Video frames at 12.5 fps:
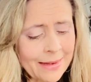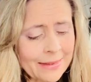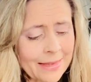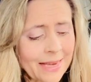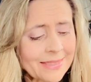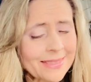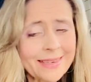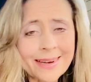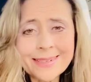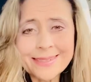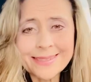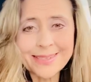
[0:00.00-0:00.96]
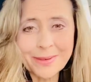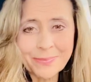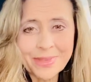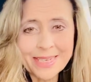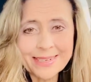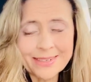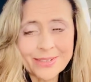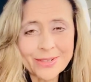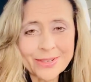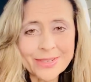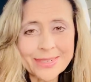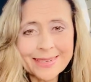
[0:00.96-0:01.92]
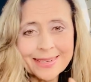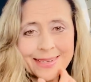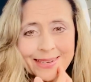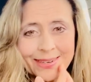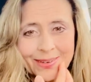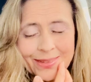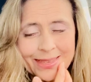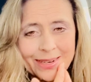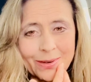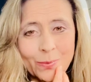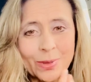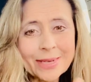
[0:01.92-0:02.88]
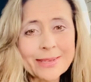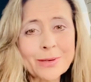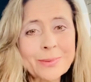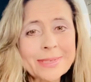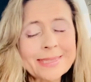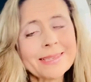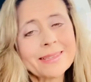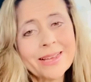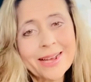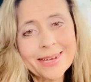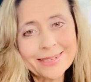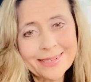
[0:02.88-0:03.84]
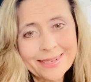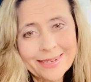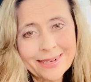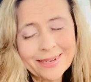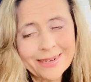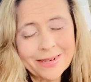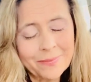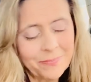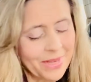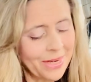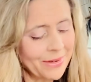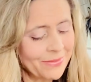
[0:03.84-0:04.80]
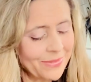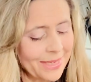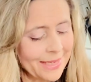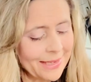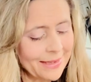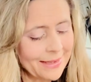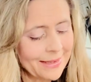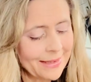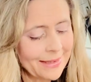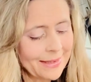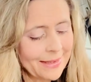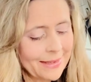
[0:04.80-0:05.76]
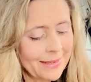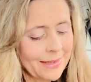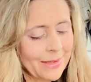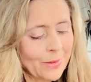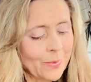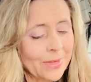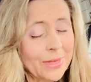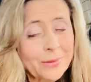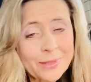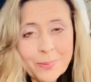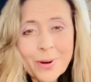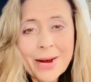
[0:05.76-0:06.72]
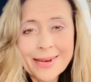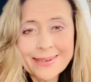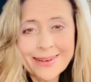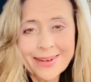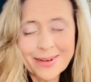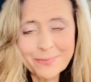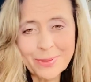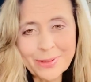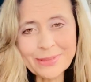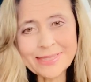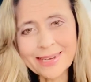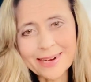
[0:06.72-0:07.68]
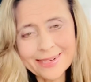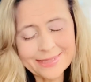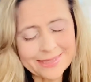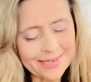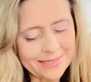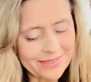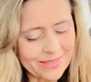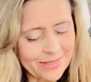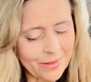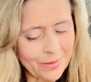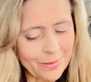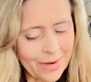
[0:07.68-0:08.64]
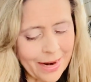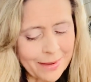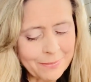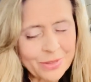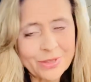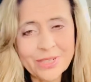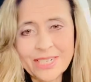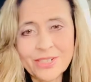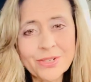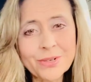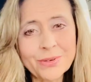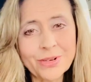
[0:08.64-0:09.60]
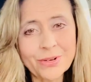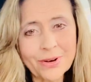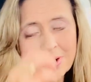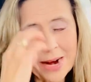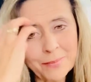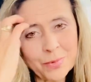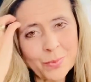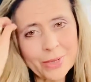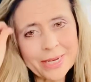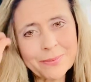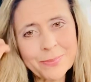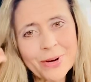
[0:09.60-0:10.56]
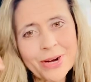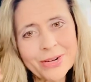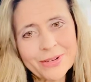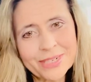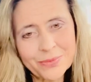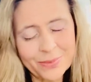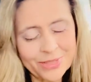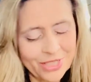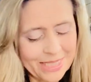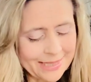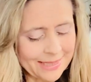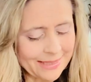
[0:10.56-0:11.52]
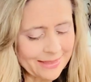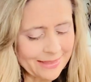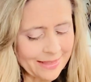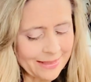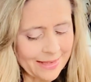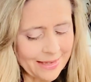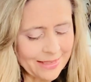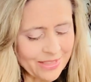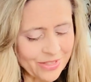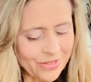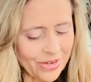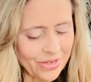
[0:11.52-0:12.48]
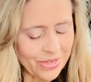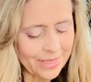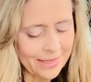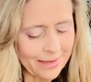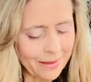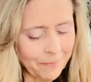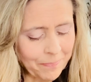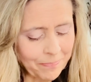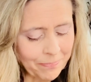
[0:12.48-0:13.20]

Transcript: last night something occurred, where there was a lot where there was pride on both sides. And so I'm learning too, I'm a work in progress with Jesus and getting stronger in him.